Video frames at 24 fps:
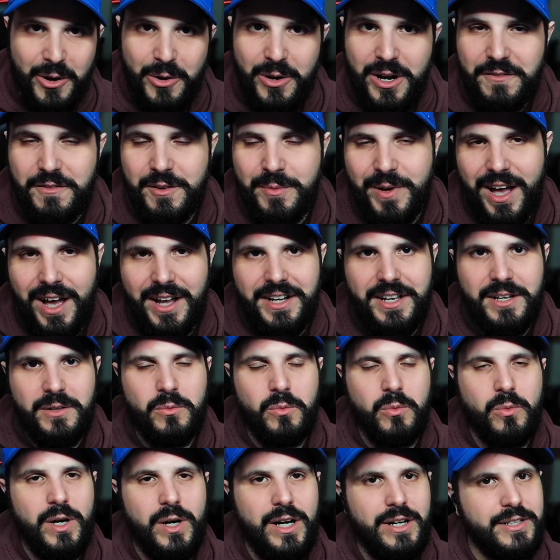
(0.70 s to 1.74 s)
everybody,
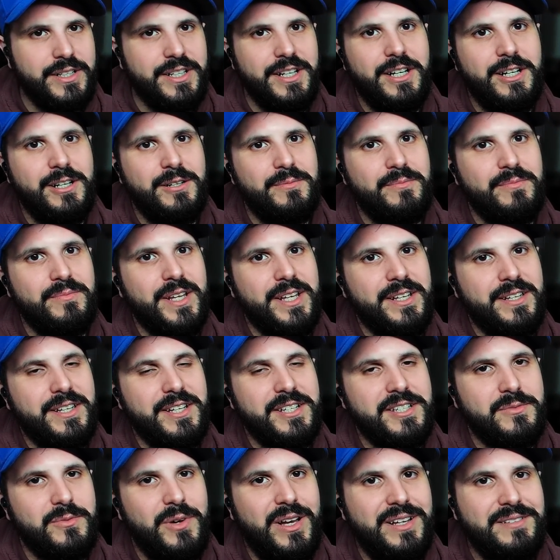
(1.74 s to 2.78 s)
and welcome. And
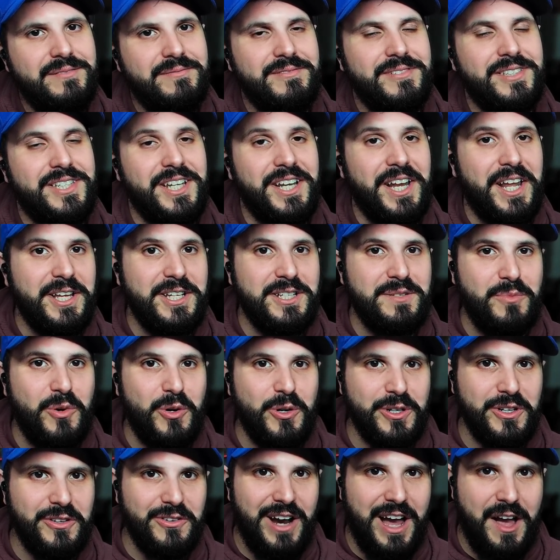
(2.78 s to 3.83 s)
guess what? Today is
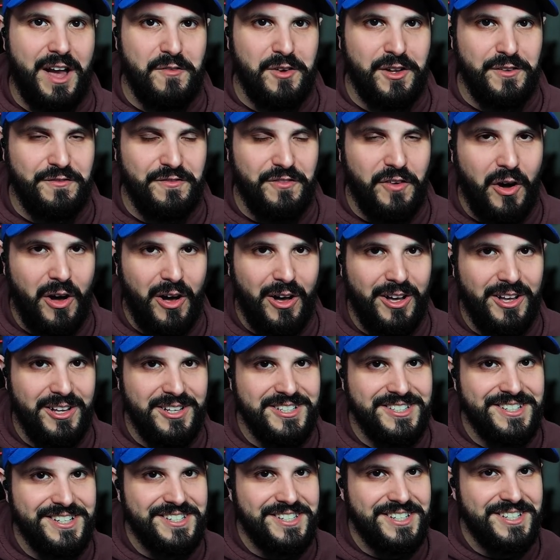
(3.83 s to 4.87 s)
more Gravity
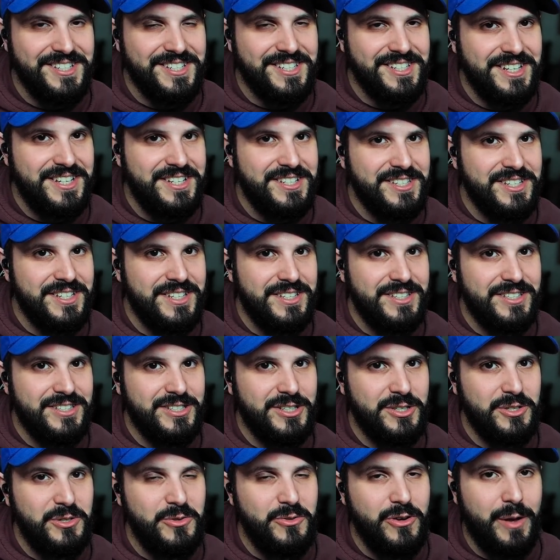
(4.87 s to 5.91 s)
Falls. This is season
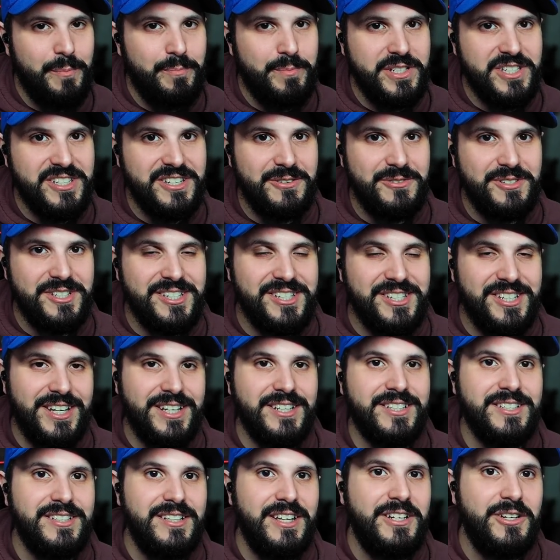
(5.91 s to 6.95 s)
2, episode
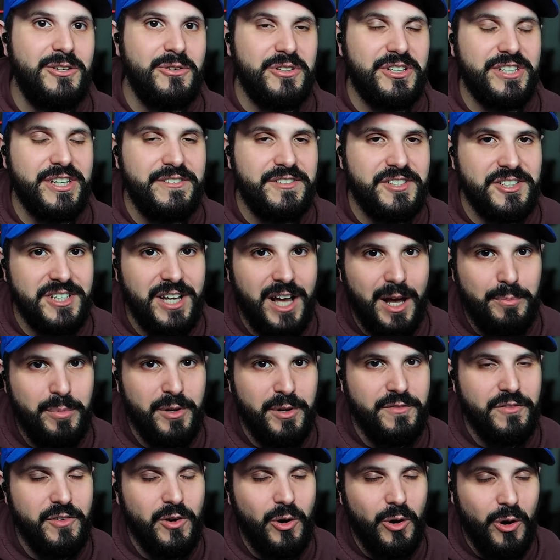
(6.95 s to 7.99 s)
6, Little Gift Shop
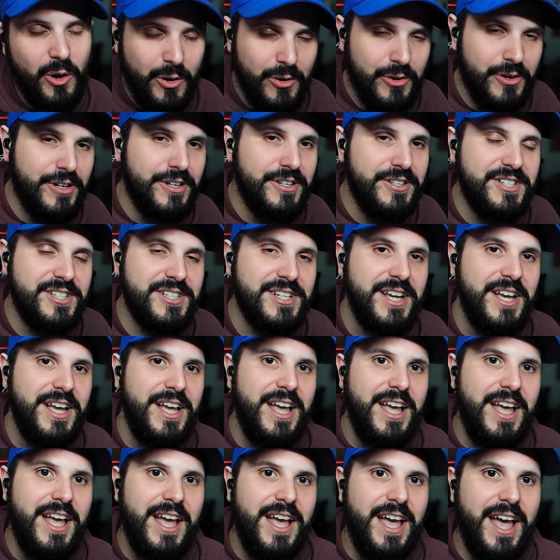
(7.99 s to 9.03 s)
of Horrors.
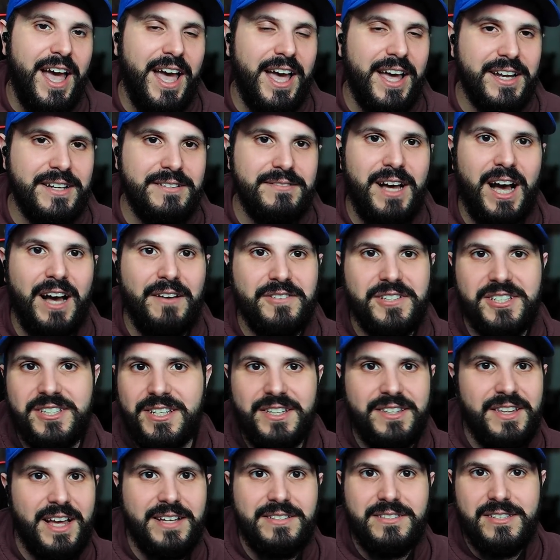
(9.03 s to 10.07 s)
And obviously,
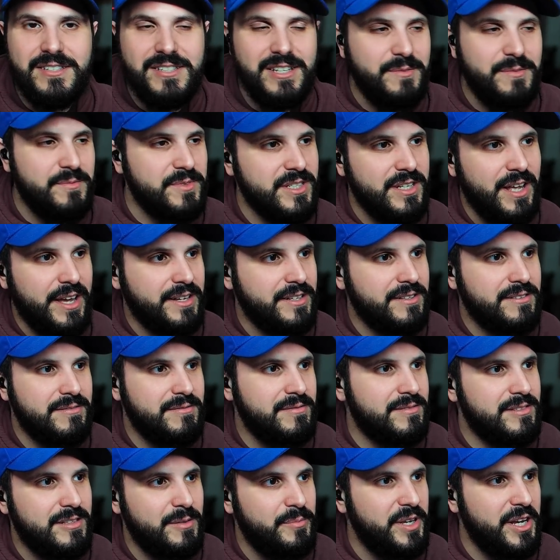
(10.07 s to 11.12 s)
that seems like
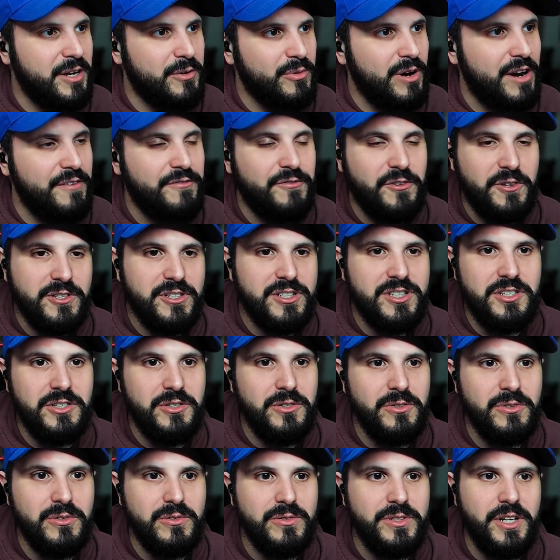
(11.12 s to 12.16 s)
to be a reference
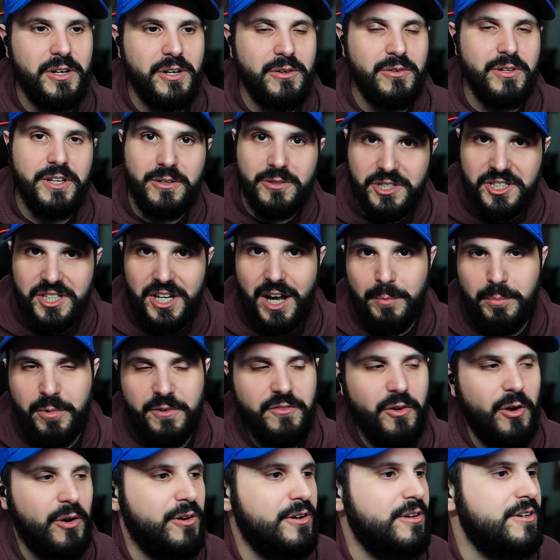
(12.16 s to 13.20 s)
to, you know, Little Shop of
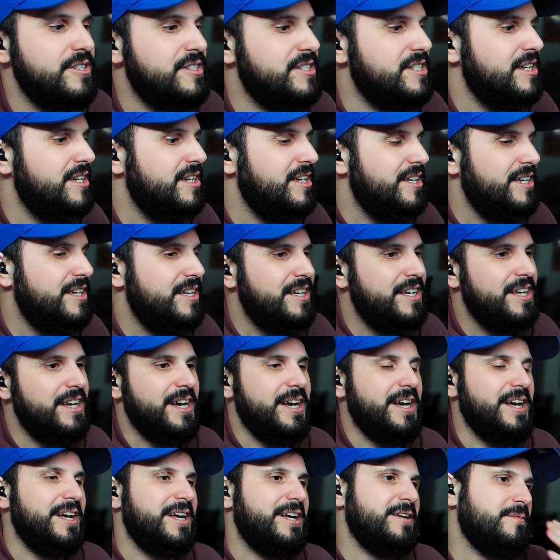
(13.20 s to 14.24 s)
Horrors.
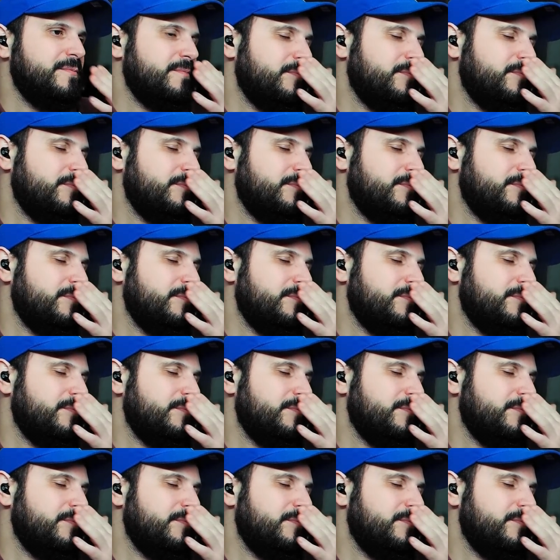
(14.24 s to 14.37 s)
I